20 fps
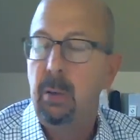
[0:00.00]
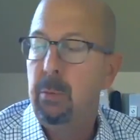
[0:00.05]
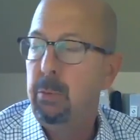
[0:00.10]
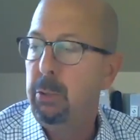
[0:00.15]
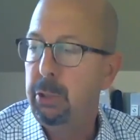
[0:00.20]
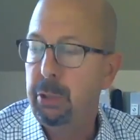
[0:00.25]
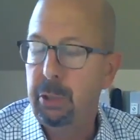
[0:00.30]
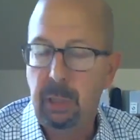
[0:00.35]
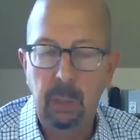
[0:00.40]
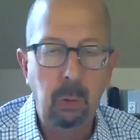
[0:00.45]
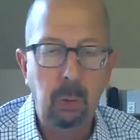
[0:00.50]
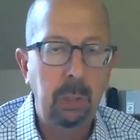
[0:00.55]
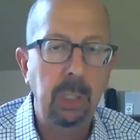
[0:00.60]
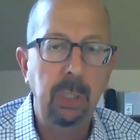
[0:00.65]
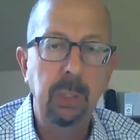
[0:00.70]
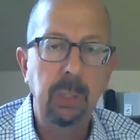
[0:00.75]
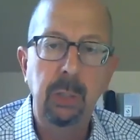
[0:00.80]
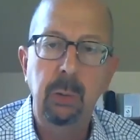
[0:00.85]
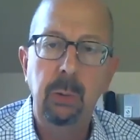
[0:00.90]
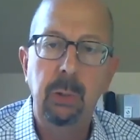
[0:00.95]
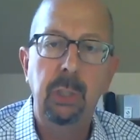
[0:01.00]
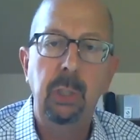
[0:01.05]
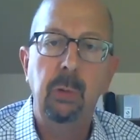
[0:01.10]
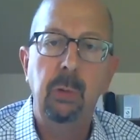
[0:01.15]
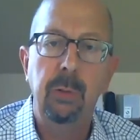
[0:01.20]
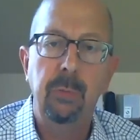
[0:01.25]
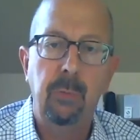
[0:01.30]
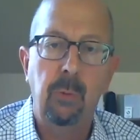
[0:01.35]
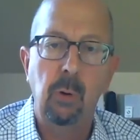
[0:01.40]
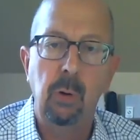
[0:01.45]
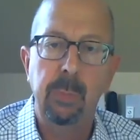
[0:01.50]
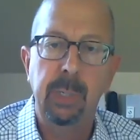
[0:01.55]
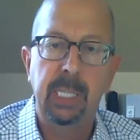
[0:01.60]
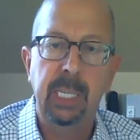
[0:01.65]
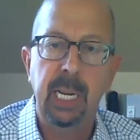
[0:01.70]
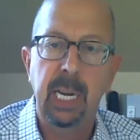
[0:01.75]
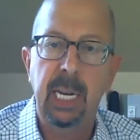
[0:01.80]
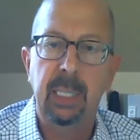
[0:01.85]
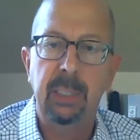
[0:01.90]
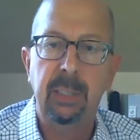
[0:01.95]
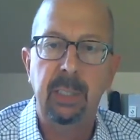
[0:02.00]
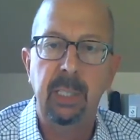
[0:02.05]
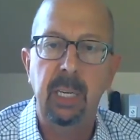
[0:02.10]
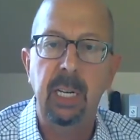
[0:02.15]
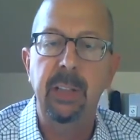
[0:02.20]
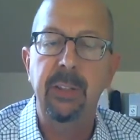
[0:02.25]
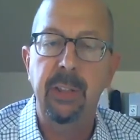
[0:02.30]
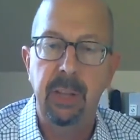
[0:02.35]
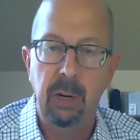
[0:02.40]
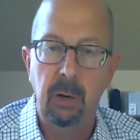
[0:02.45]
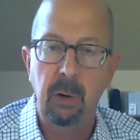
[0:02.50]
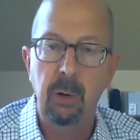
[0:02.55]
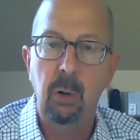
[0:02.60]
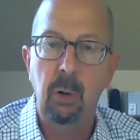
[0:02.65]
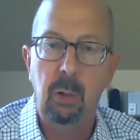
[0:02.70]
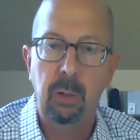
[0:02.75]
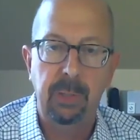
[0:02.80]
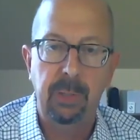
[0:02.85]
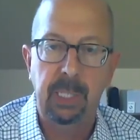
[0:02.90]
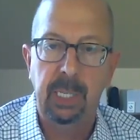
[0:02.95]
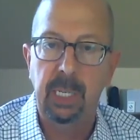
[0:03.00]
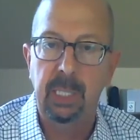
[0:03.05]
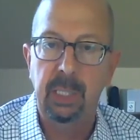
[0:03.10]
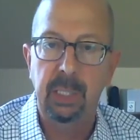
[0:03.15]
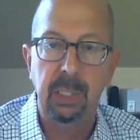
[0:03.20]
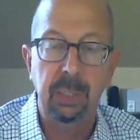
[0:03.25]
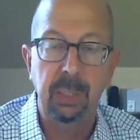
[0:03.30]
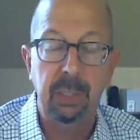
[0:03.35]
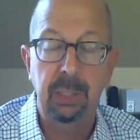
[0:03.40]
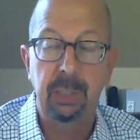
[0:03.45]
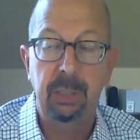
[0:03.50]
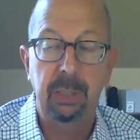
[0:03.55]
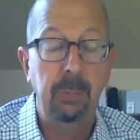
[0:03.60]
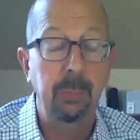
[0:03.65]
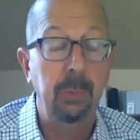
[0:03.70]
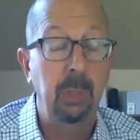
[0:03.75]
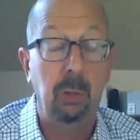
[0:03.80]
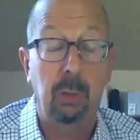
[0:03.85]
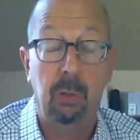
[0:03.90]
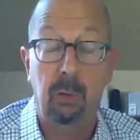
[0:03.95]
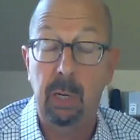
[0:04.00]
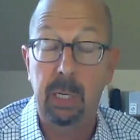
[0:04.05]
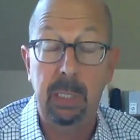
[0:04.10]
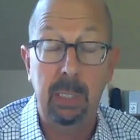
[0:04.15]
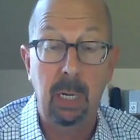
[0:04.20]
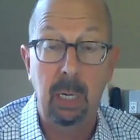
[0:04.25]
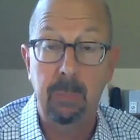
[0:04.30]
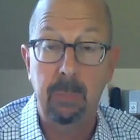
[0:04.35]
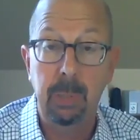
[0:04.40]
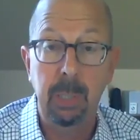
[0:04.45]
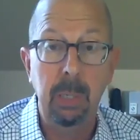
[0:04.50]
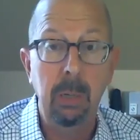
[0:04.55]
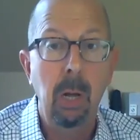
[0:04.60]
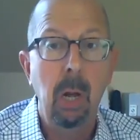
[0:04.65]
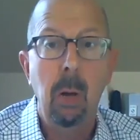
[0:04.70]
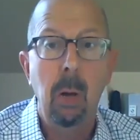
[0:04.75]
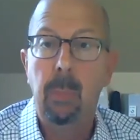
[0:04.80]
You still can use your InformaCast and their notification system. They're a great company.